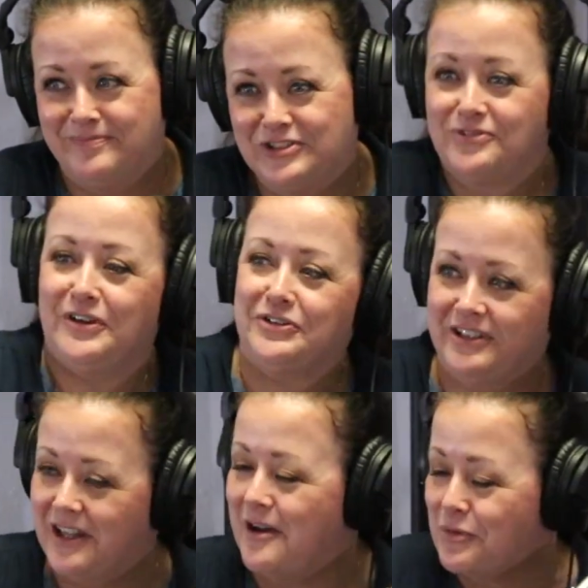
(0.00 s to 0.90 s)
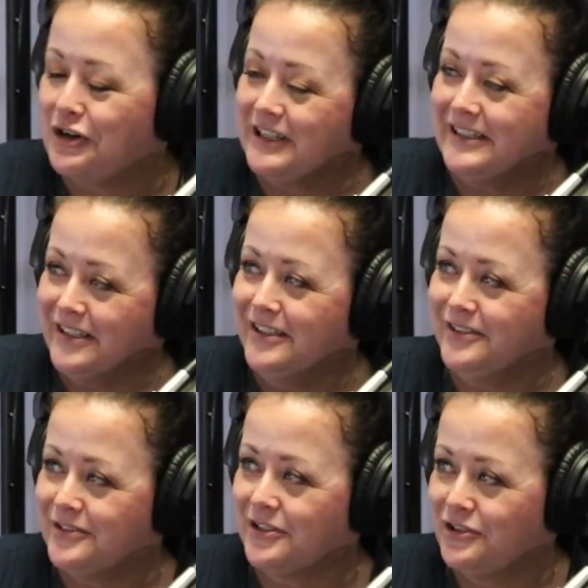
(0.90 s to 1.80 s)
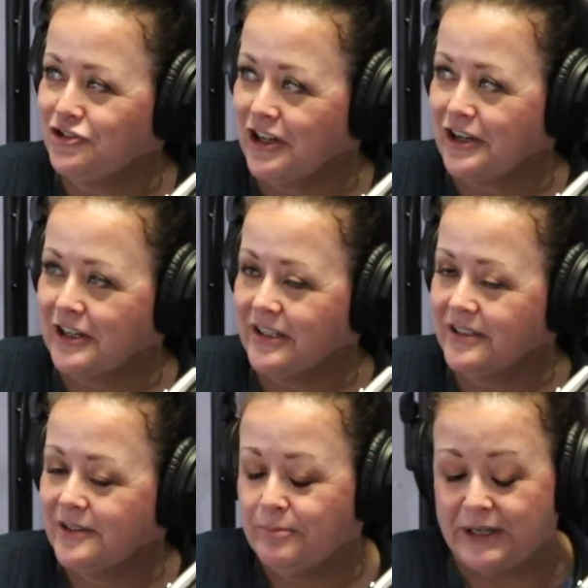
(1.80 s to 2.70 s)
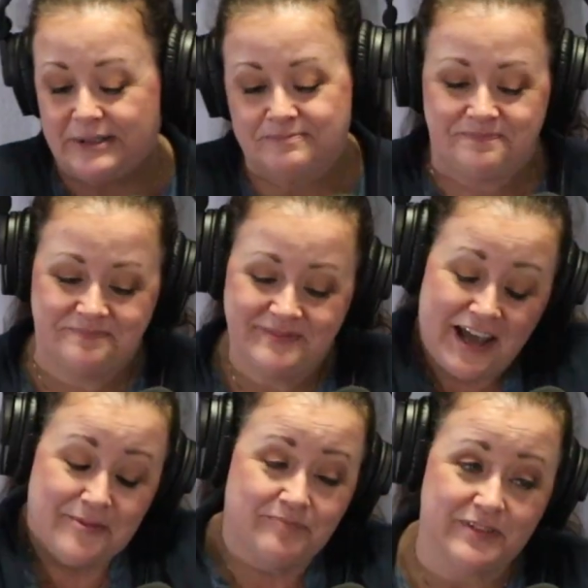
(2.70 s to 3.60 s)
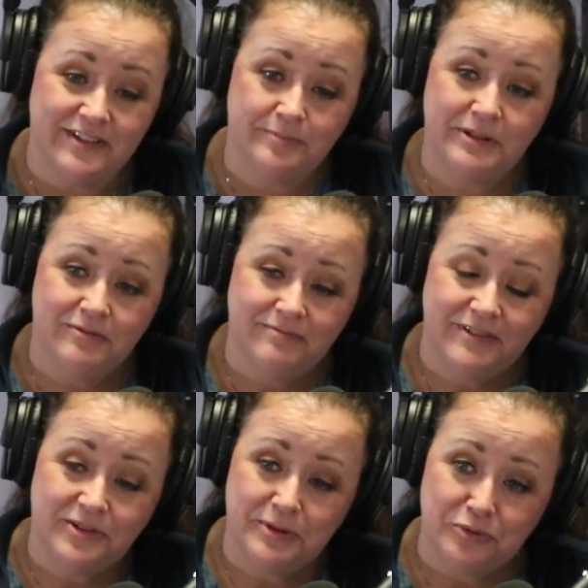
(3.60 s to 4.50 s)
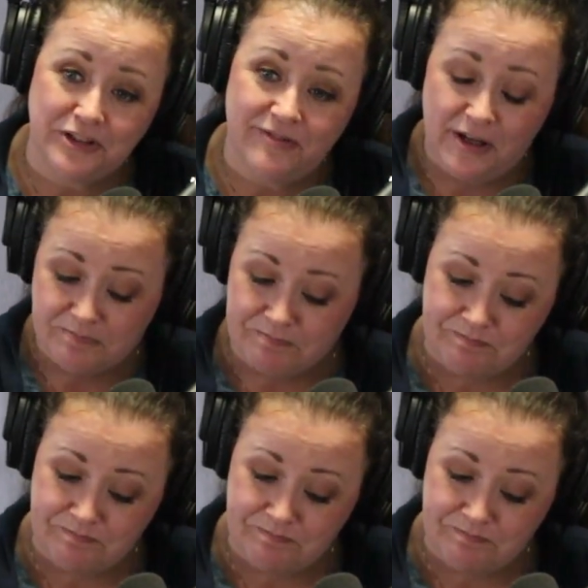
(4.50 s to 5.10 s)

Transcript: just felt a lot more at ease sharing. But yeah, it's been really fun.